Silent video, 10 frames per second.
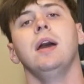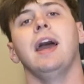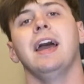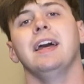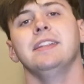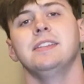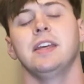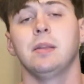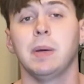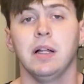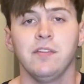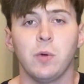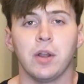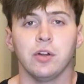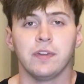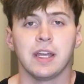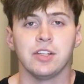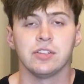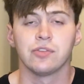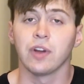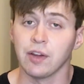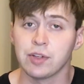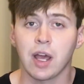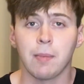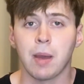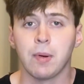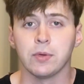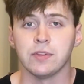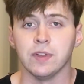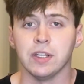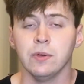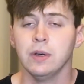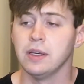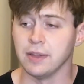And hit the bell if you want notifications for every time I post a video.